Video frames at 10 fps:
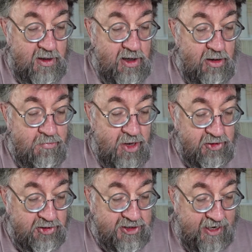A
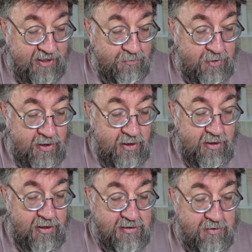monotype
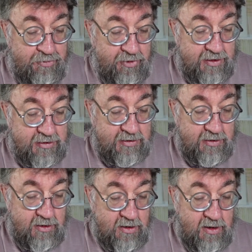is a print
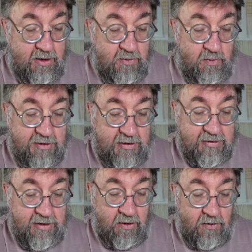which
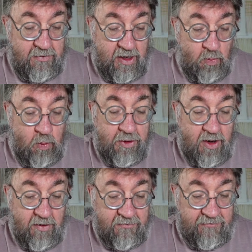is a
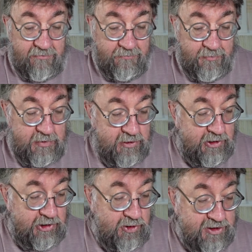one-off,
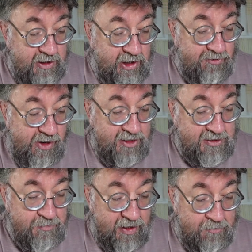usually
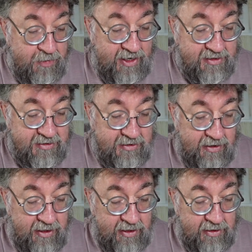created by painting
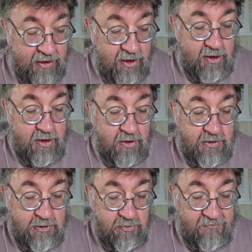ink
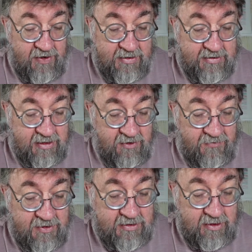onto a flat
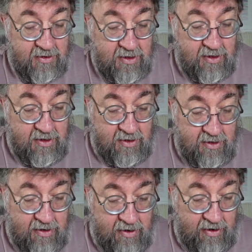surface
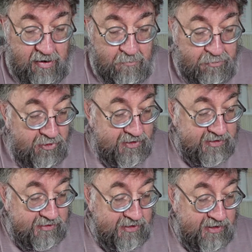and
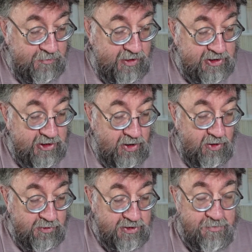printing the image
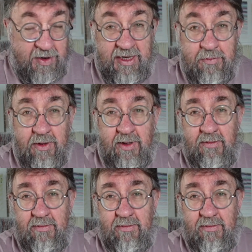onto paper.